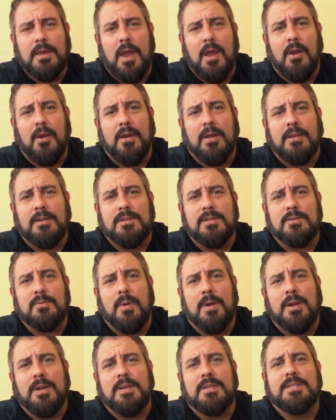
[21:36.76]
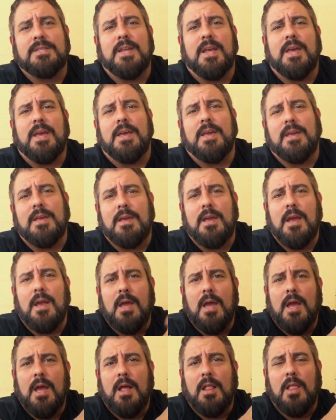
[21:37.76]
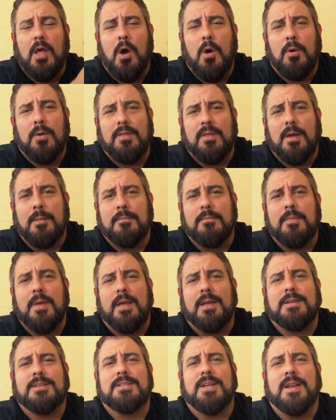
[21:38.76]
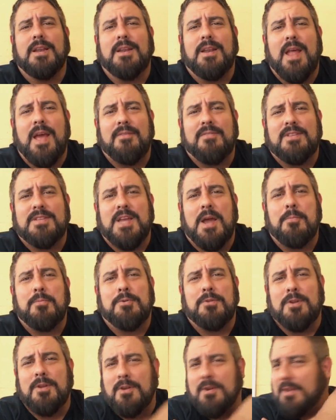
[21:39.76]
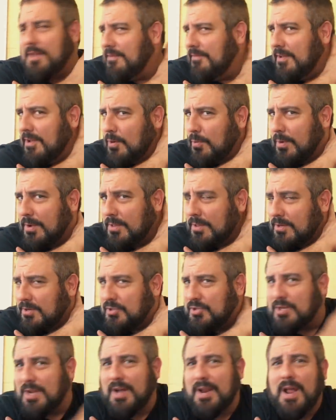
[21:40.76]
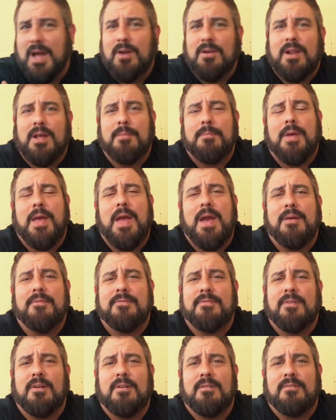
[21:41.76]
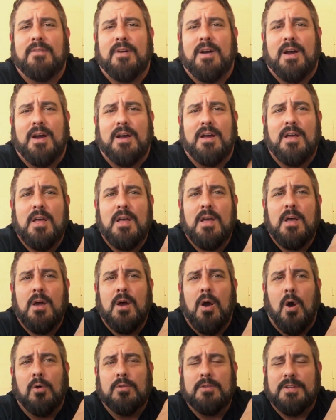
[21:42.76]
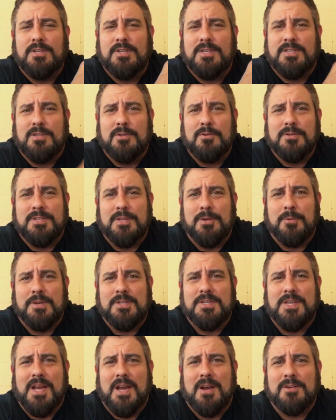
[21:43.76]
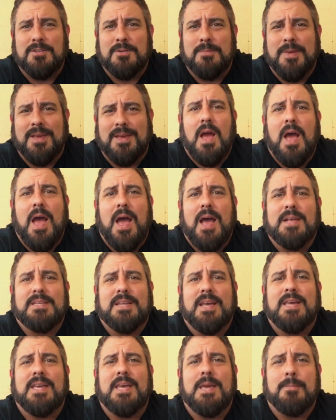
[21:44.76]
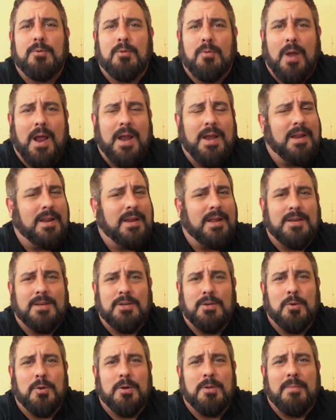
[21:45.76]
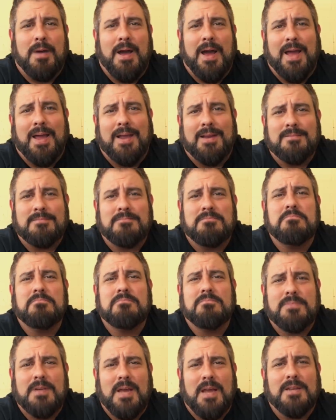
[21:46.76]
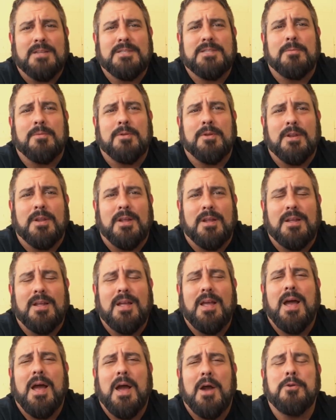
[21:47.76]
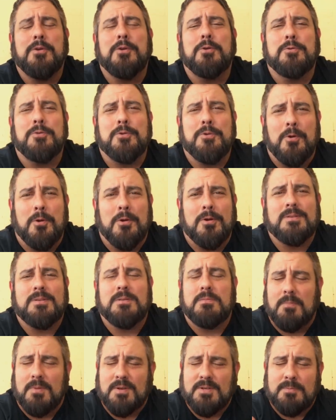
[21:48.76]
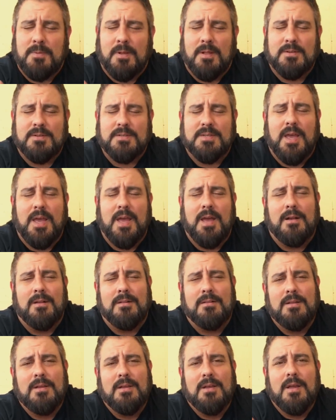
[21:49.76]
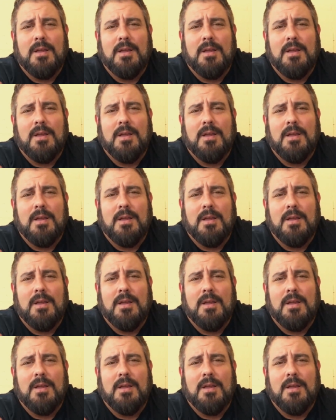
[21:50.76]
Gary, just wanted to say hello, and I'm excited to have this opportunity to give you a quick little shout out on behalf of Only Just Lucy reaching out to me as I keep grinding and doing mine, kind of similar to how you do yours, much smaller scale,